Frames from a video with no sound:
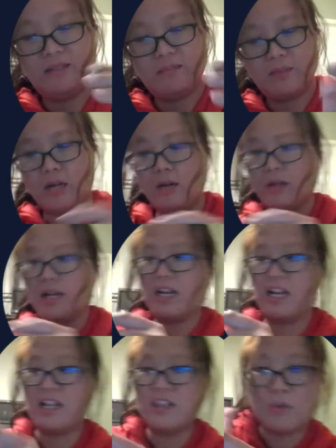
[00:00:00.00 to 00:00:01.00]
that are kind of
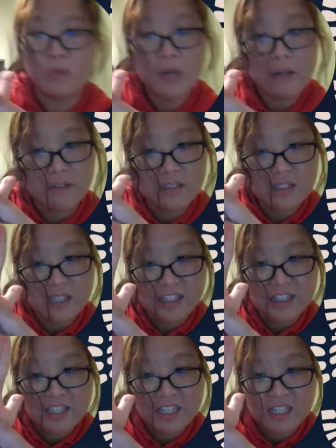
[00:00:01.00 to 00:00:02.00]
in the crevice like
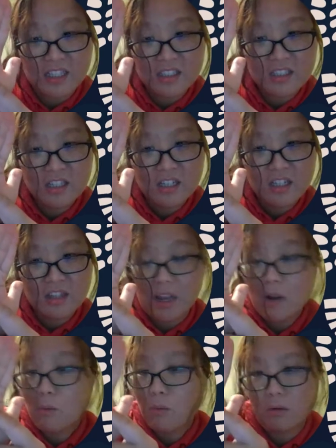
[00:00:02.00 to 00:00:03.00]
these,
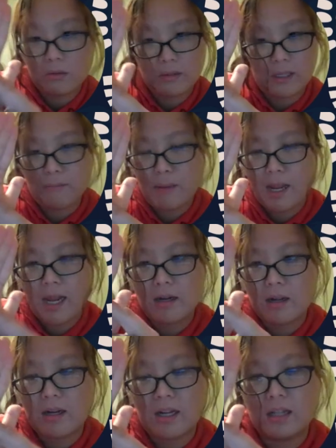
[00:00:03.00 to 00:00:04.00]
they won't get paint
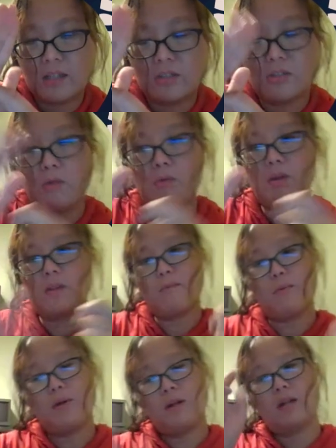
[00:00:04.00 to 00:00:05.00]
on it. So when you
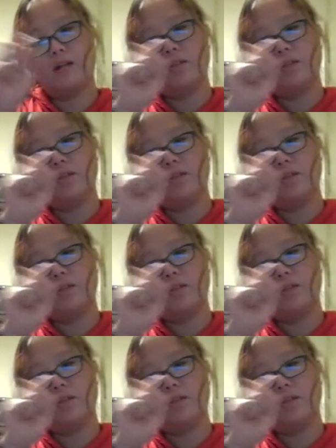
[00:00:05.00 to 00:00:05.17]
put it on the